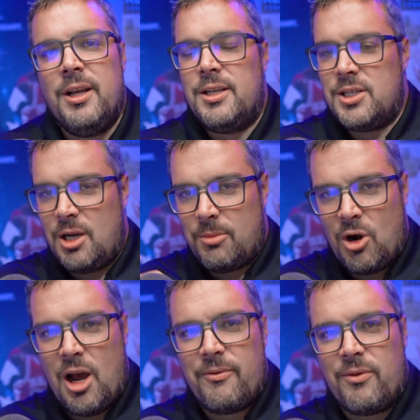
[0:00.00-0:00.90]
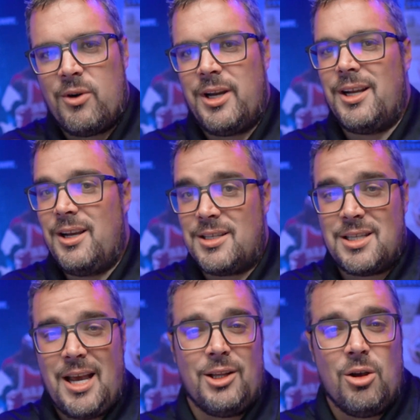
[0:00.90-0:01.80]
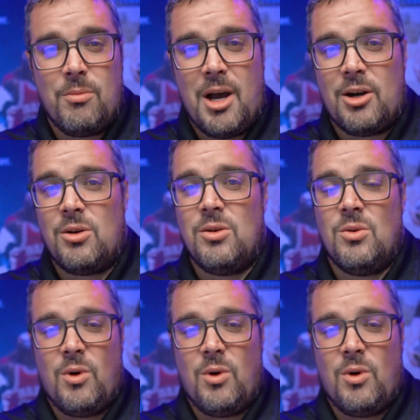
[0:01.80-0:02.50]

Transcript: Some are offering a silo model